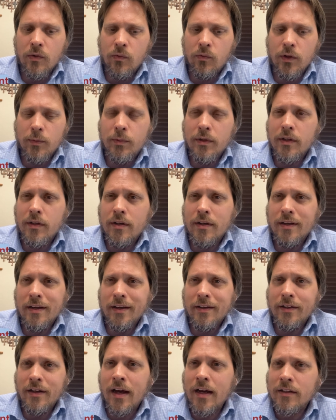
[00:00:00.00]
we've been uh,
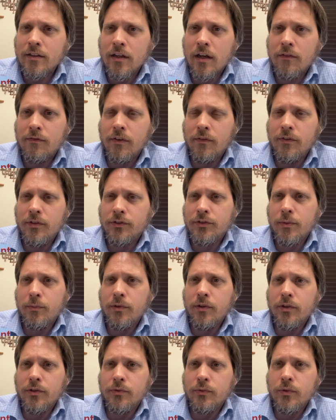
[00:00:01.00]
knocked off of some of
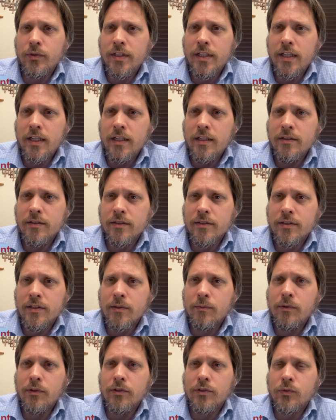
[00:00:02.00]
those routines and
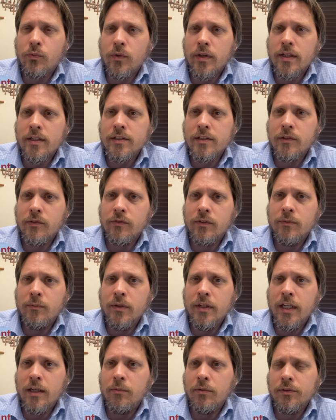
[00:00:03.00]
some of those ways that we've
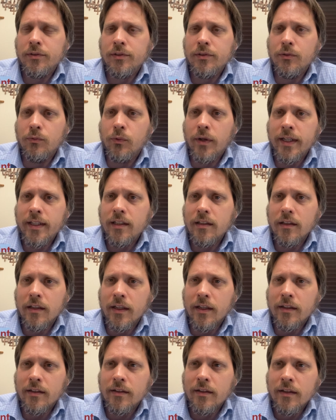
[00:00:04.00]
been able to
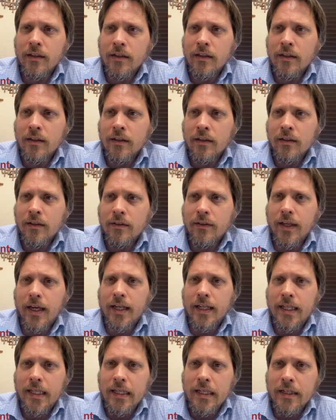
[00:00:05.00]
regulate that
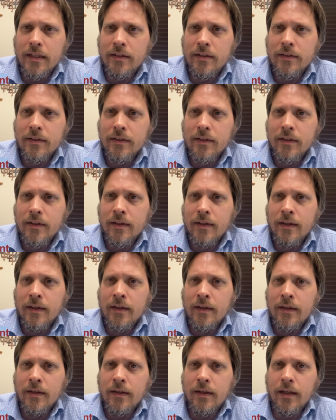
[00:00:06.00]
heat.
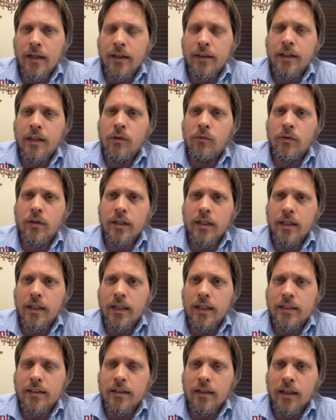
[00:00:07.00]
And I think where
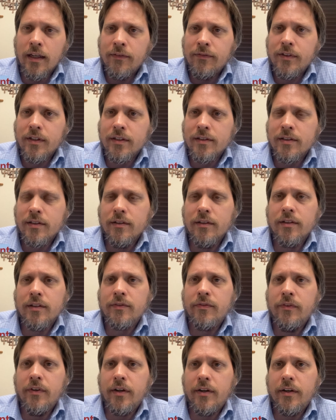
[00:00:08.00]
it's left us in this
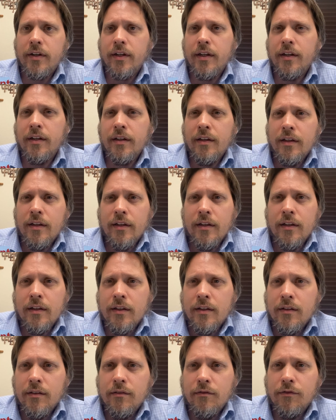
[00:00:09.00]
very
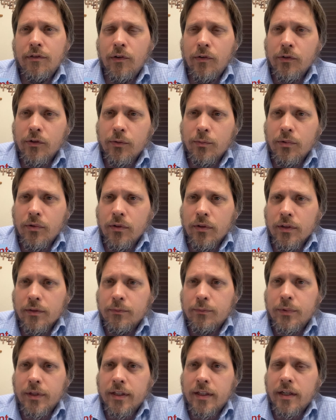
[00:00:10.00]
vulnerable
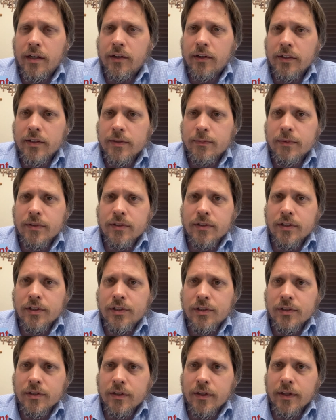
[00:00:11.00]
and precarious
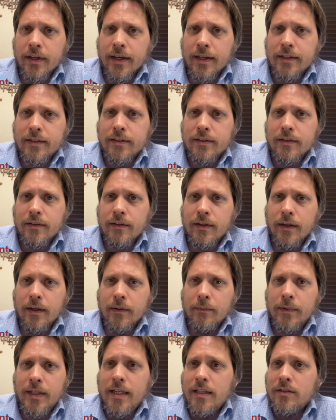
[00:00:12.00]
position that
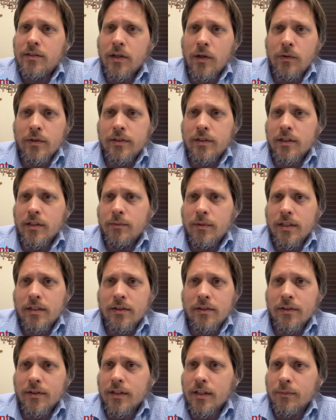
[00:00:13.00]
um, heat's always going to be
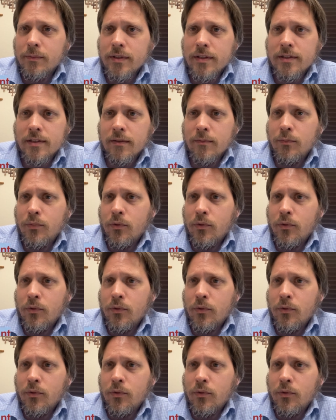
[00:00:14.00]
turned up at some